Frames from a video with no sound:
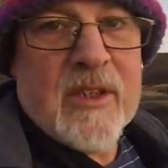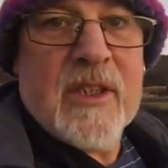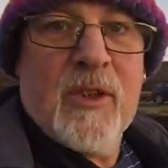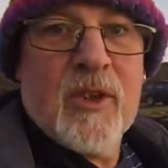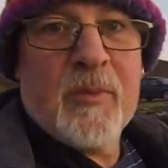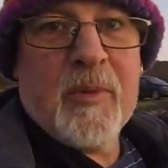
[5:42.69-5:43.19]

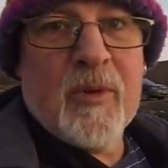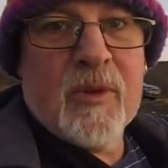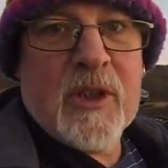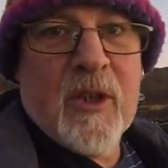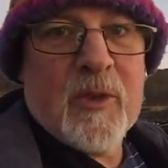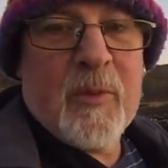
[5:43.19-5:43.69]
set up
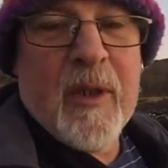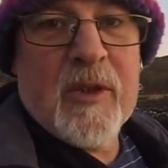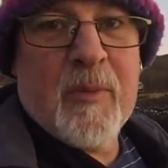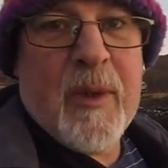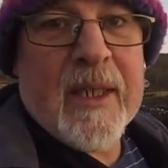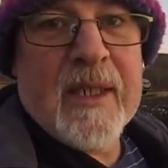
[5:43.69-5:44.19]
auto exposure
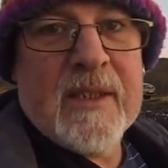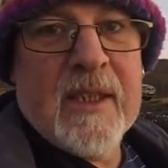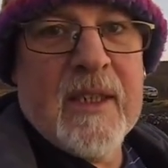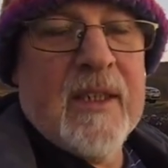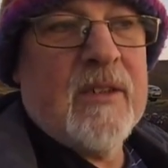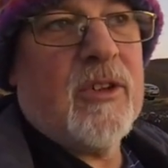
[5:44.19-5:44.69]

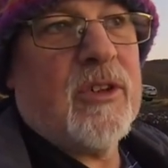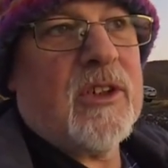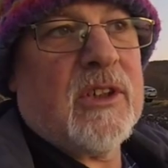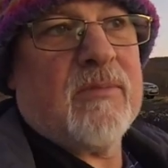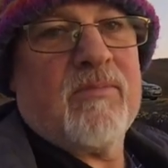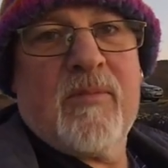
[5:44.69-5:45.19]
bracketing and
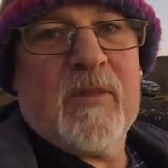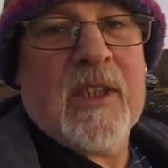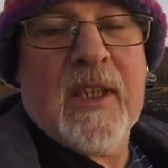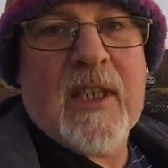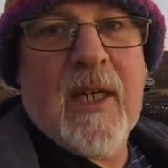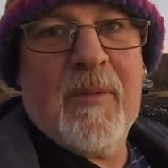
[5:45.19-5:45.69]
just set
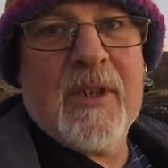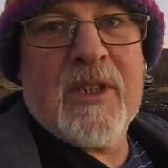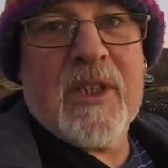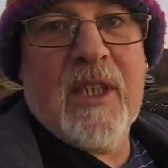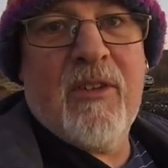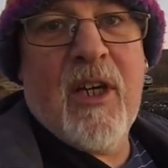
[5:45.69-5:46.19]
the camera to
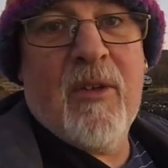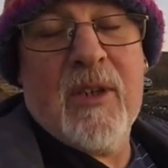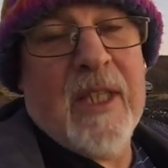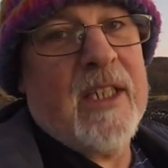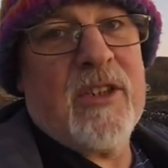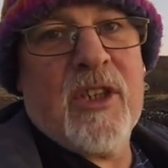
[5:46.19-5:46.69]
zero and
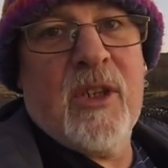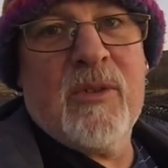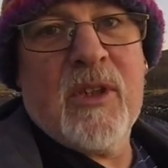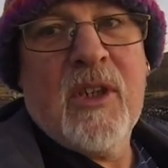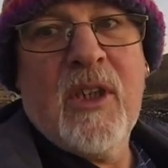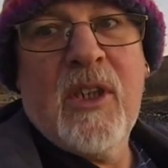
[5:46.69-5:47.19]
let it shoot
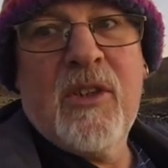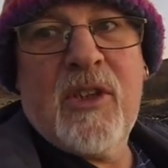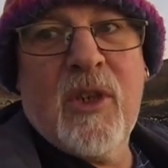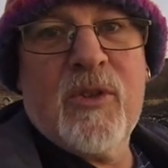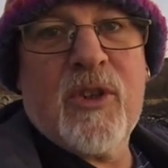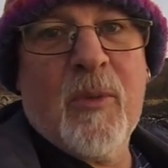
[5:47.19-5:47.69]

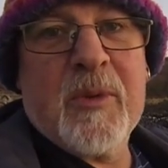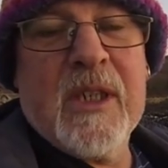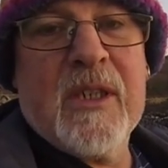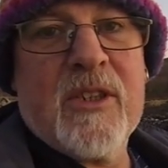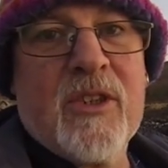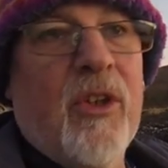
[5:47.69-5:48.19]
two stops
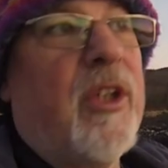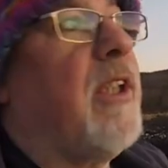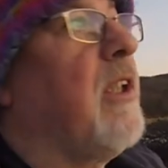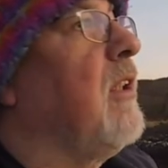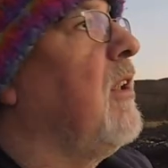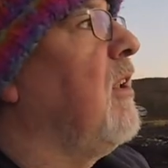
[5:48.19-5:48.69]
either side
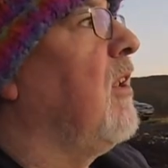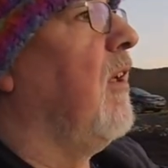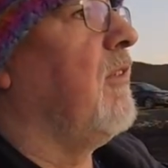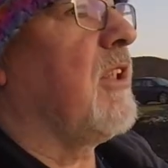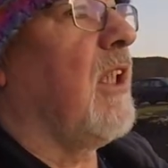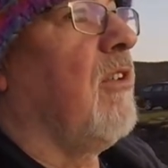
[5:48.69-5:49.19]

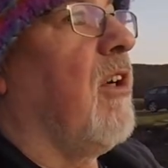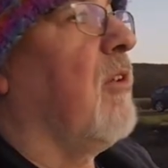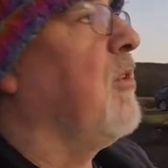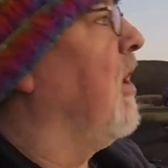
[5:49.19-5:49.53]
of zero,